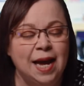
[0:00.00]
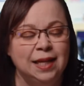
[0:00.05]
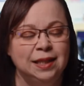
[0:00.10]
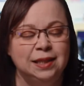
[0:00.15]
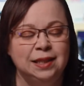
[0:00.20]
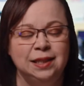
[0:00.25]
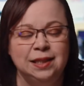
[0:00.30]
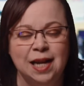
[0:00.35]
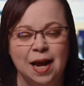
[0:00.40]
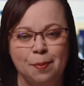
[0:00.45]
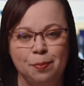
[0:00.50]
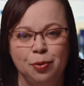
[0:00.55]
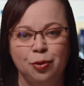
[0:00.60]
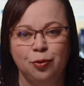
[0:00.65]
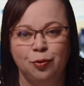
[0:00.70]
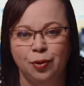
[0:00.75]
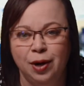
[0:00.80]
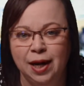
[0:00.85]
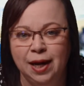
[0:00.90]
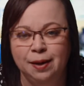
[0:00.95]
And step
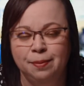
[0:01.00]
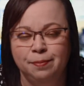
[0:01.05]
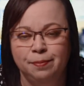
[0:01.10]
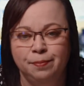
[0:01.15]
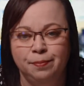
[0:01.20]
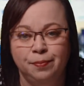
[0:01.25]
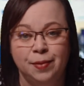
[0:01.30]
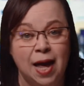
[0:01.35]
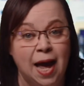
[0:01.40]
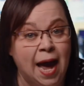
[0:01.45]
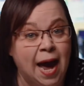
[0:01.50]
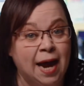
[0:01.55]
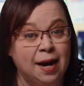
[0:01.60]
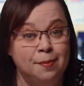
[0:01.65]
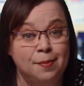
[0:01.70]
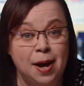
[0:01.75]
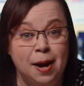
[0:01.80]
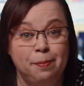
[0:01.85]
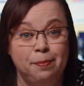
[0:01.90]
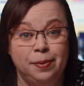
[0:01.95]
three, add
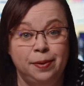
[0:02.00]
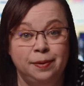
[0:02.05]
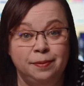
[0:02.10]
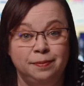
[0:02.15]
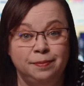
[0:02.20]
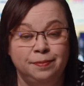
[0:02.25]
them up.